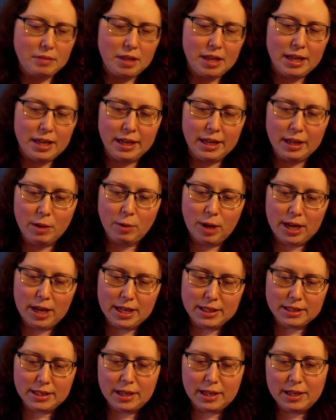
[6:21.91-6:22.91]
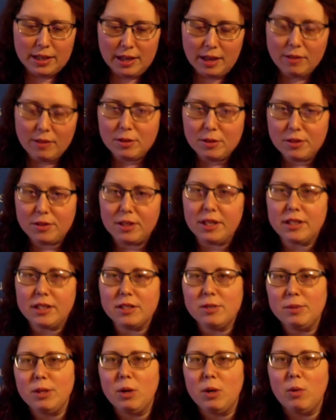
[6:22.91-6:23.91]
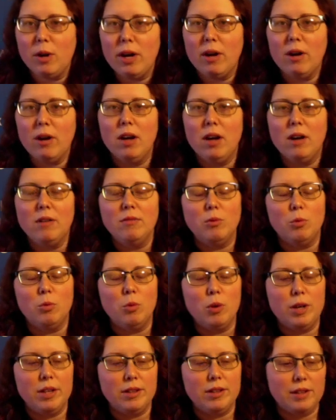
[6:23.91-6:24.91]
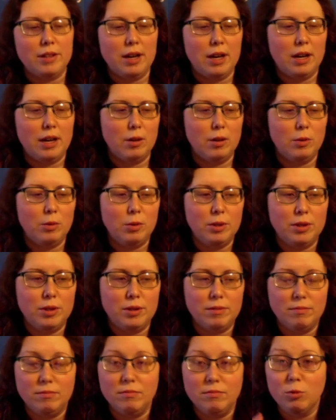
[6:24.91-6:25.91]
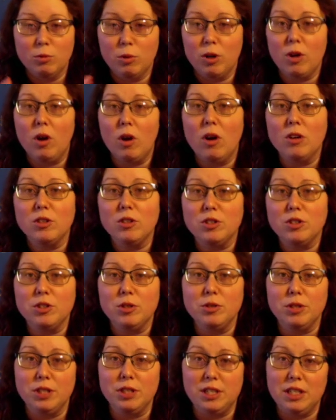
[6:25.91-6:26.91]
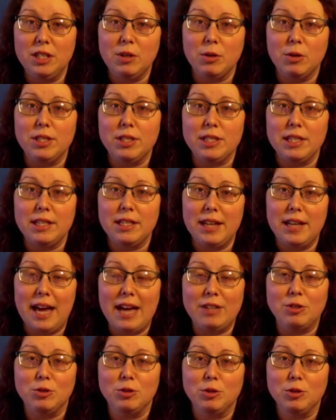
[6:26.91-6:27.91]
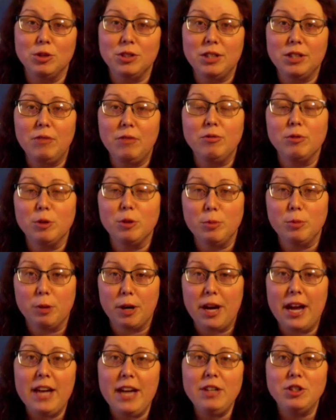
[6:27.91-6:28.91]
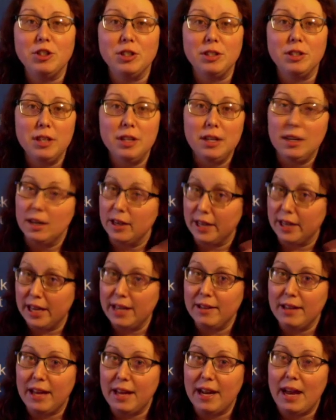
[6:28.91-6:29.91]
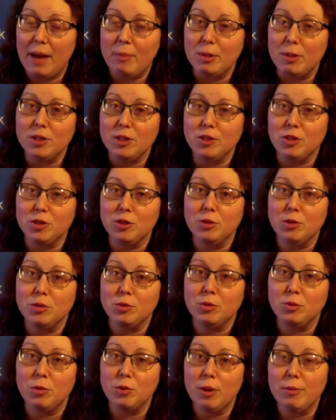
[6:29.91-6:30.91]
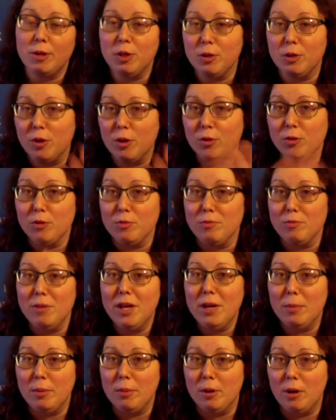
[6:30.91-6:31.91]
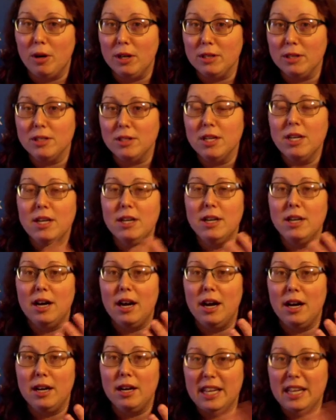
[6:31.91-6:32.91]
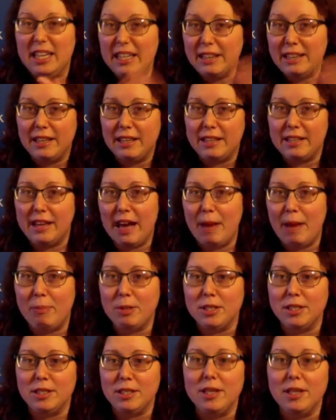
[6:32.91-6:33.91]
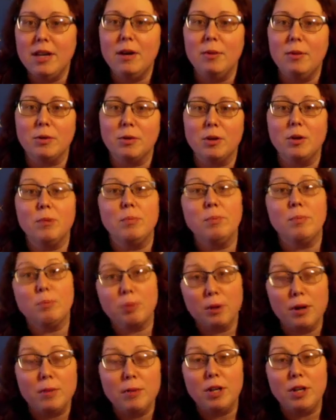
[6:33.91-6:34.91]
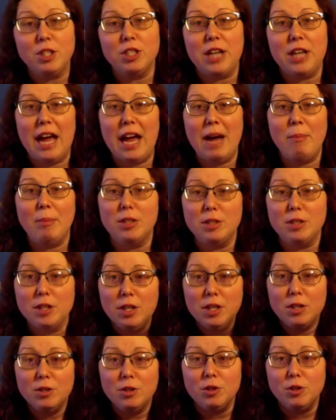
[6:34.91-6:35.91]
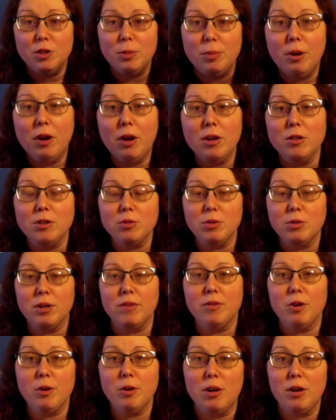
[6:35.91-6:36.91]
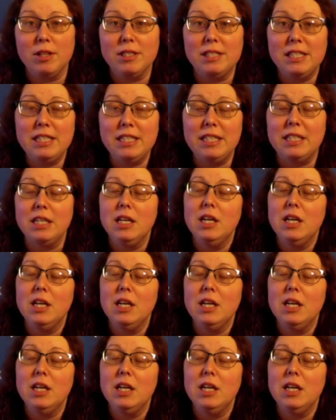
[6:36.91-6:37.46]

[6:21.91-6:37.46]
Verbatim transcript: anyways, another thing to be aware of with uh, with regards to the decrease in natural self lubrication, again, that happens to women who go through menopause. Uh, anything that happens to them could pretty much happen to your parts whenever you're on T.